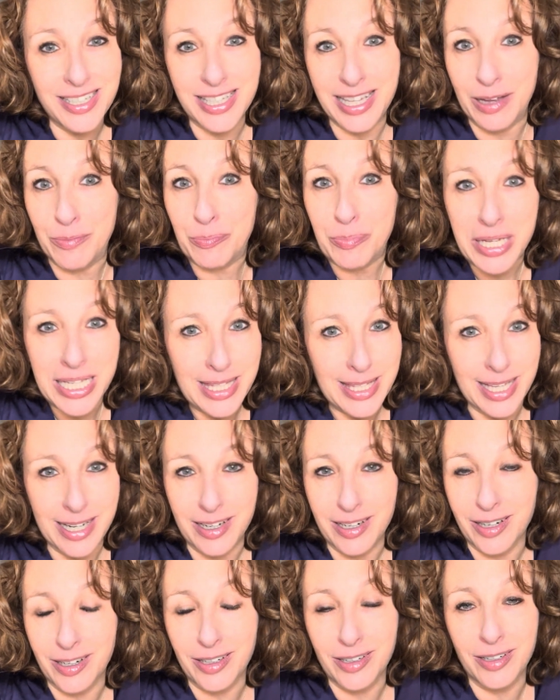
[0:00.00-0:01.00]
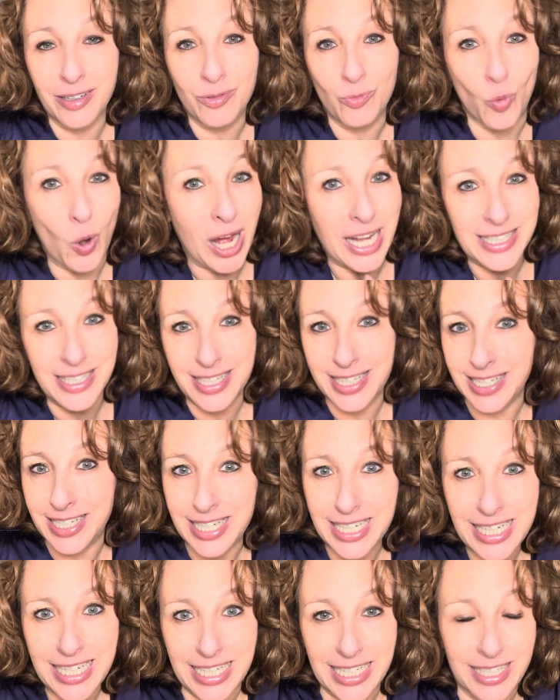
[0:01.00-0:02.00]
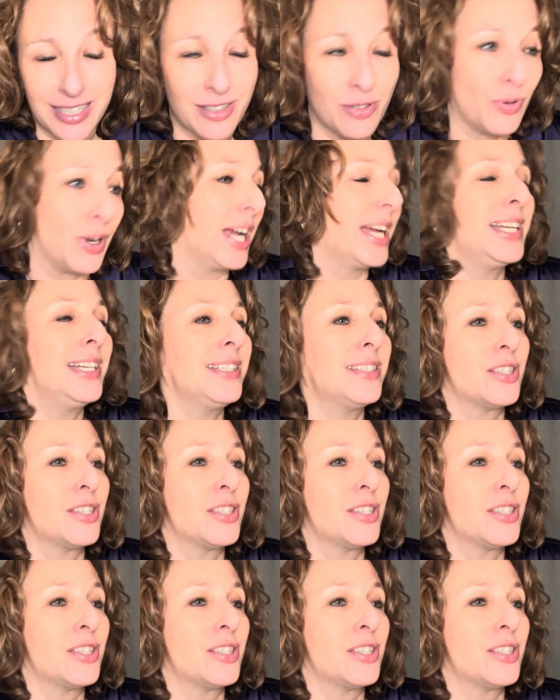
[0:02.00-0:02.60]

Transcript: that meet their wants and needs, right?